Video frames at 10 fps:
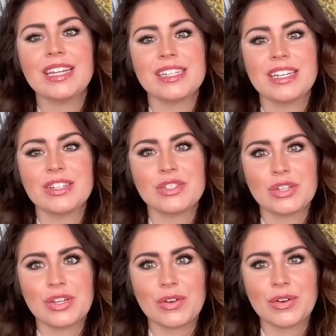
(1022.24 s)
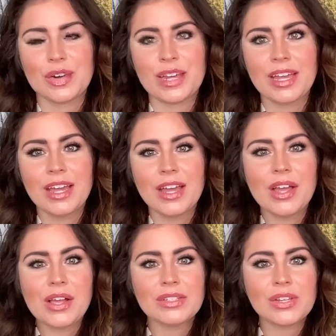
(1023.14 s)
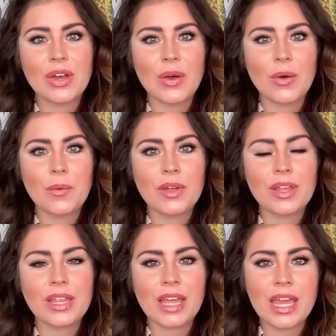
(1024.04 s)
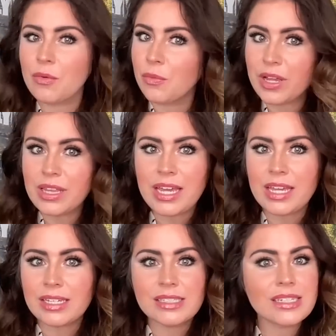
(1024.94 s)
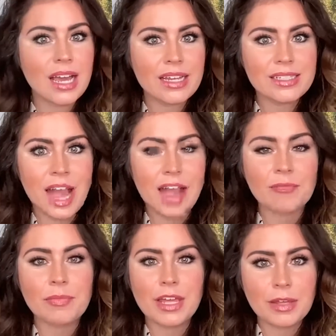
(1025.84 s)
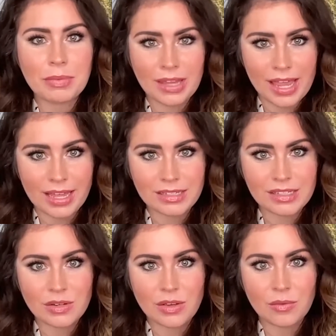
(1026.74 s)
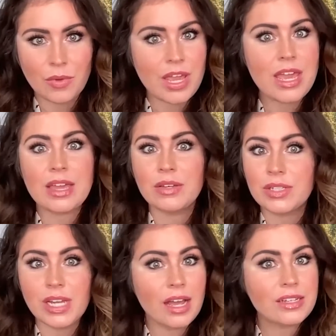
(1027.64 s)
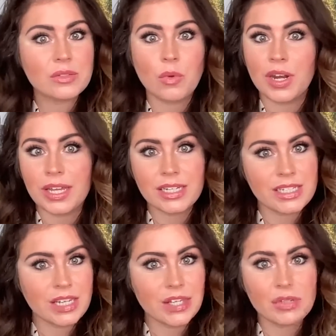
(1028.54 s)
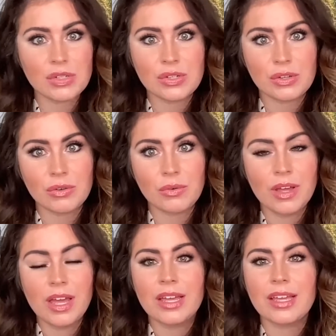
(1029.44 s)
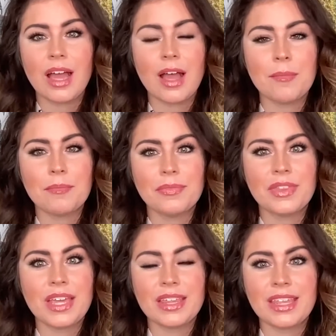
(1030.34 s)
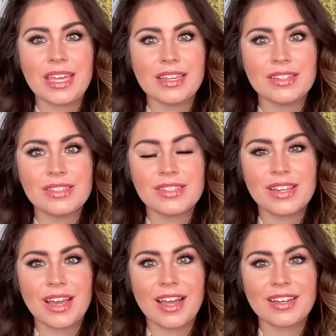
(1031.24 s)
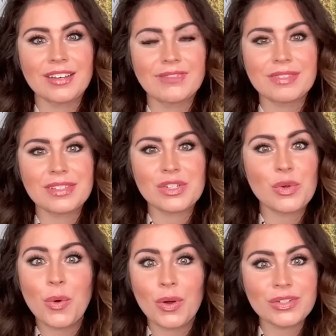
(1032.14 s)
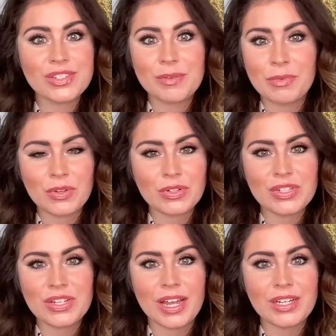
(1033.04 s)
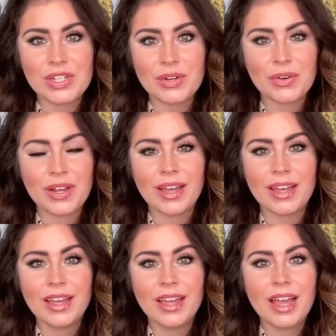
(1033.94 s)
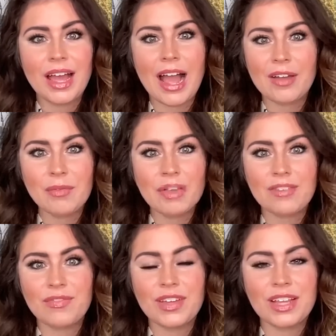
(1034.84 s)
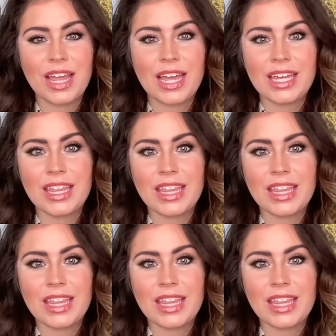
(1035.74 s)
to his security. So he really does have big plans. He does want to continue to do these tours similar to Nigeria. I really feel like